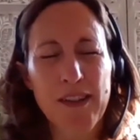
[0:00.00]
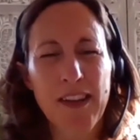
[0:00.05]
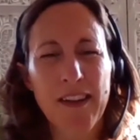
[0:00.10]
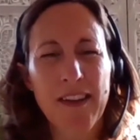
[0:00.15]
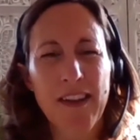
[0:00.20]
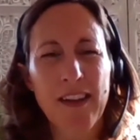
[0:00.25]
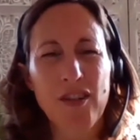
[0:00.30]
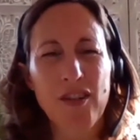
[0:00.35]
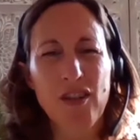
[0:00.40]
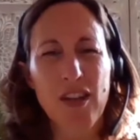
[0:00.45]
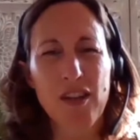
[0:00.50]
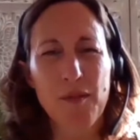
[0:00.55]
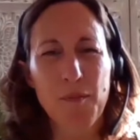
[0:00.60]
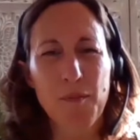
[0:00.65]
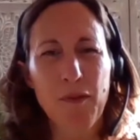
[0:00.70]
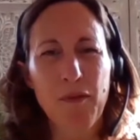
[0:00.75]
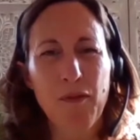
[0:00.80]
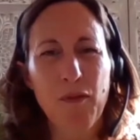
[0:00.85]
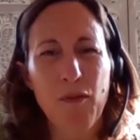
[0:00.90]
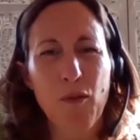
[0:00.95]
I think just
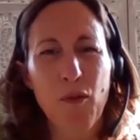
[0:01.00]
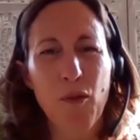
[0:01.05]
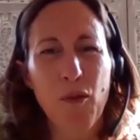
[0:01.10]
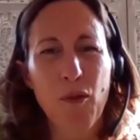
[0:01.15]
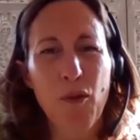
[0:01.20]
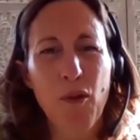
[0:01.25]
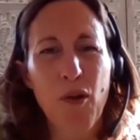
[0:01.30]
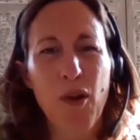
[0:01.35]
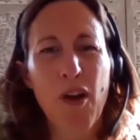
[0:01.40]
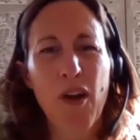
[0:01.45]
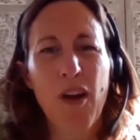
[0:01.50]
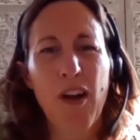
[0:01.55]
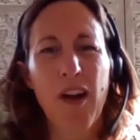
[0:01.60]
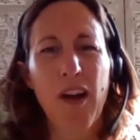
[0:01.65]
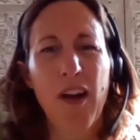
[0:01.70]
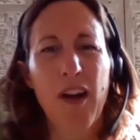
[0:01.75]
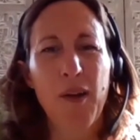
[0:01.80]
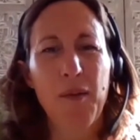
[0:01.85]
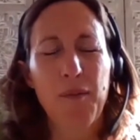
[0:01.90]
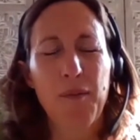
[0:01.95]
before
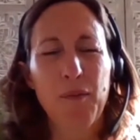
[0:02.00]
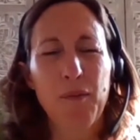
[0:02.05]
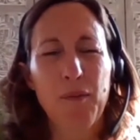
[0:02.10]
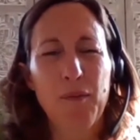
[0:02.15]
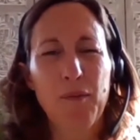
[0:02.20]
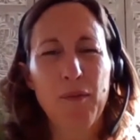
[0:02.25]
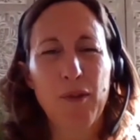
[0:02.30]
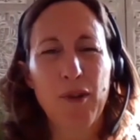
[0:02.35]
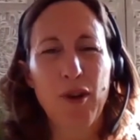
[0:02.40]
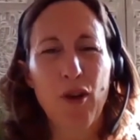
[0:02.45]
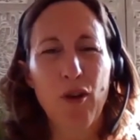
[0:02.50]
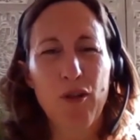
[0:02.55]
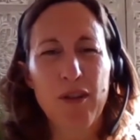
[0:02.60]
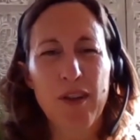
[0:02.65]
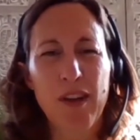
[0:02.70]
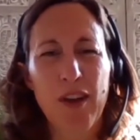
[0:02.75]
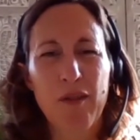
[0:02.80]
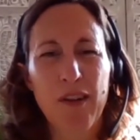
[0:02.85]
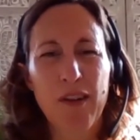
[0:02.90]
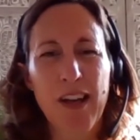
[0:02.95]

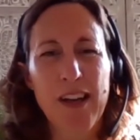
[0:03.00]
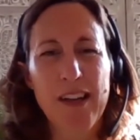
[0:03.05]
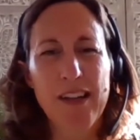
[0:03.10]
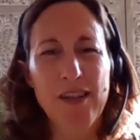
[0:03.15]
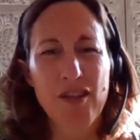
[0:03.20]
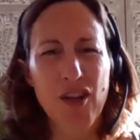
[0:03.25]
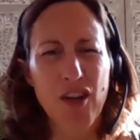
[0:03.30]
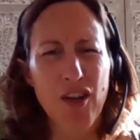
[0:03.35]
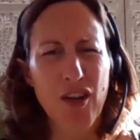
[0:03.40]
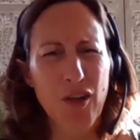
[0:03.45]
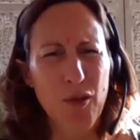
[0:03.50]
lockdown last year,